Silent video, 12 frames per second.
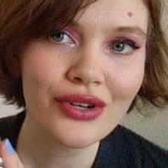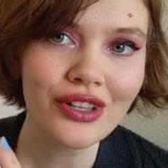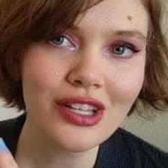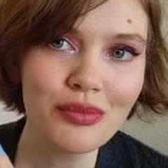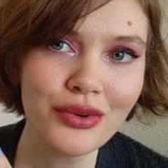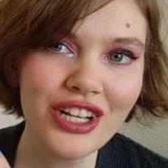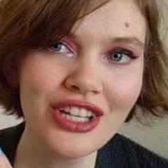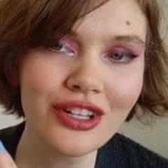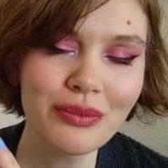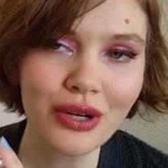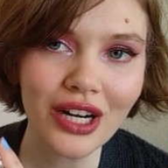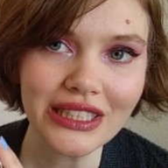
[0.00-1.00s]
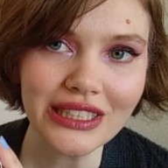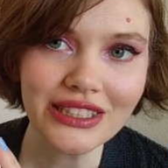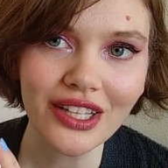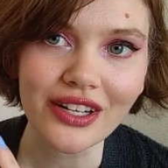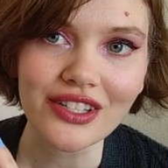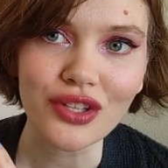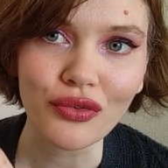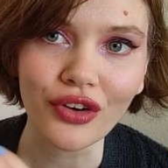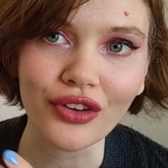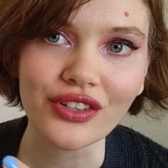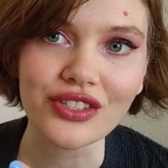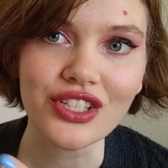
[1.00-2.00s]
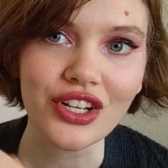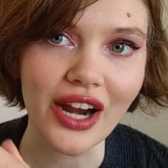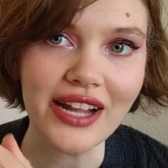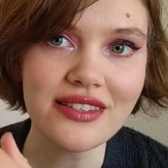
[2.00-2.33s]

really pretty good progress on it so far this year.